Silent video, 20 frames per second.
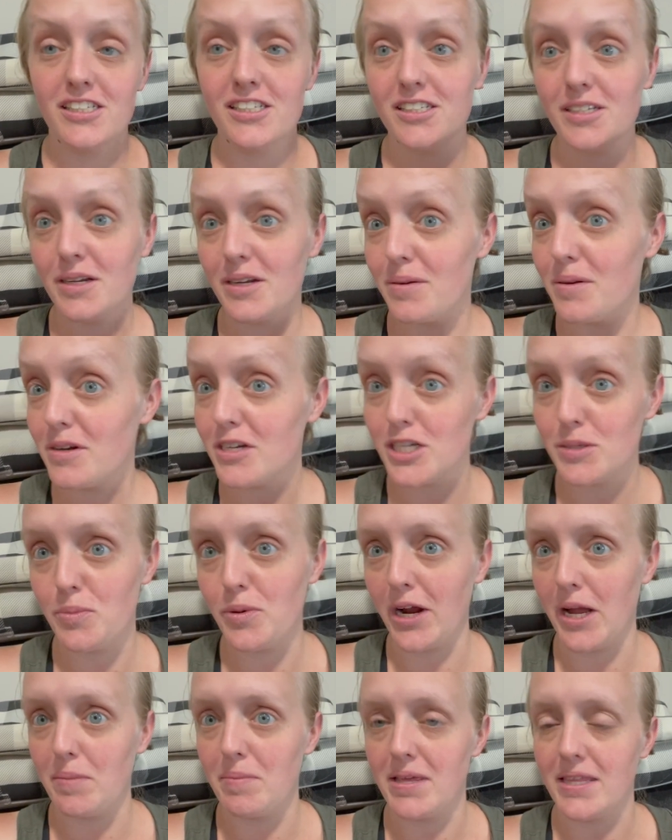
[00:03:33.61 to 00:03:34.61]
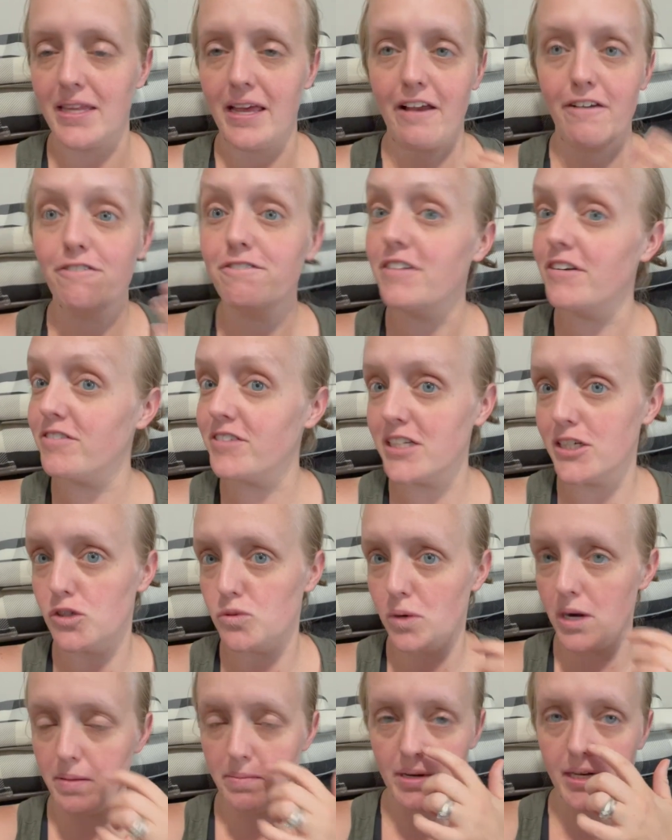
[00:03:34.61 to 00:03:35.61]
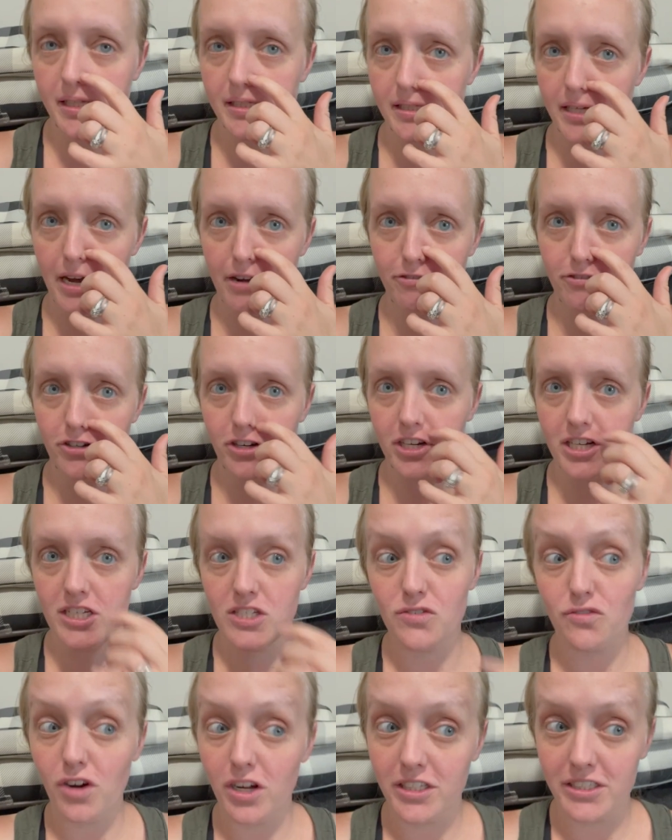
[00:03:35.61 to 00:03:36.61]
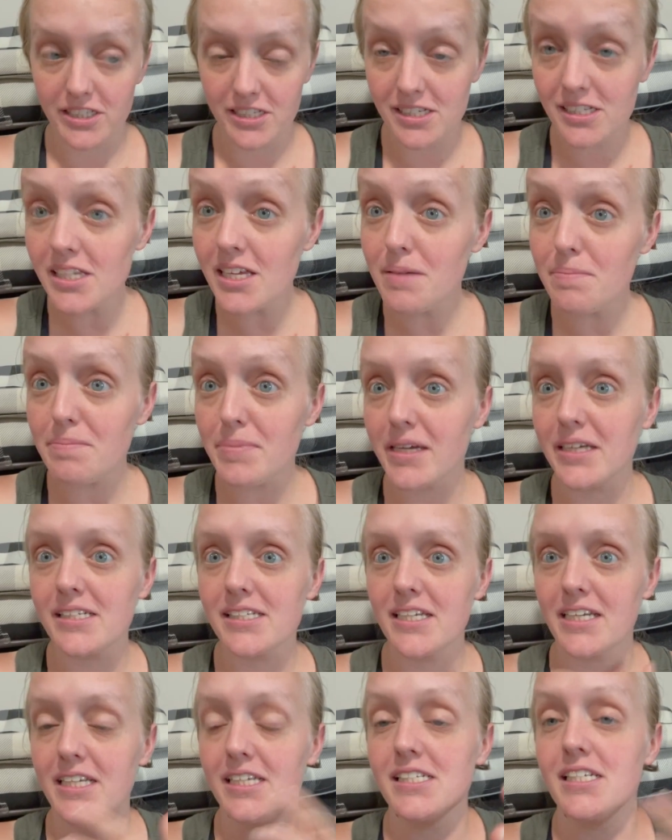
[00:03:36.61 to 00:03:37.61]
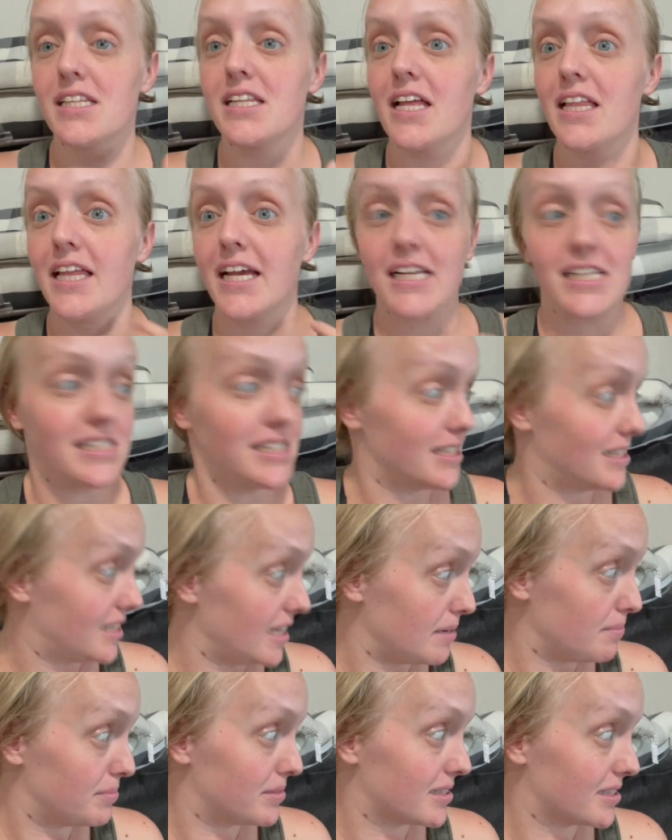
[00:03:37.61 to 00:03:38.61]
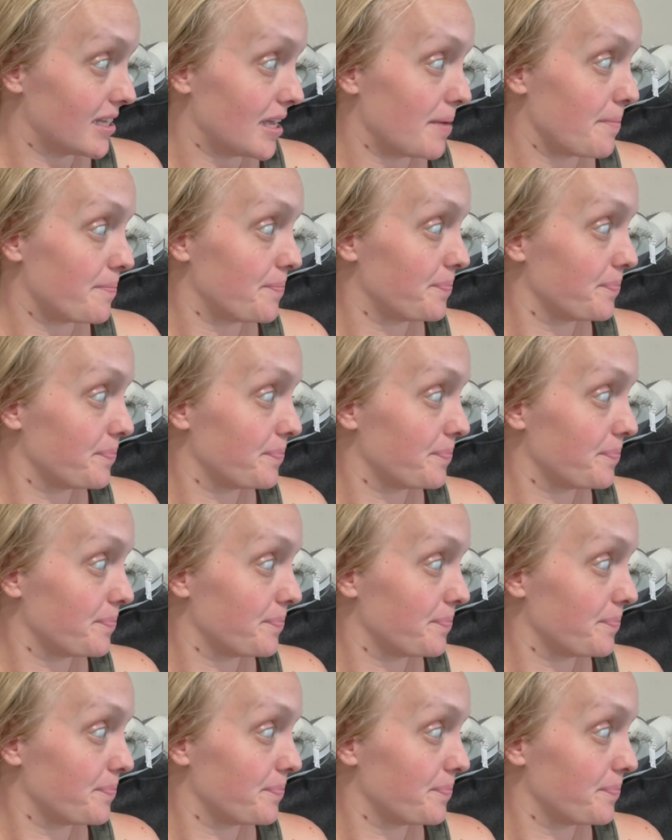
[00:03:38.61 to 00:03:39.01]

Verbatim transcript: to bring him in like 15, 20 minutes after he's fallen asleep, because then he's in that like deep sleep.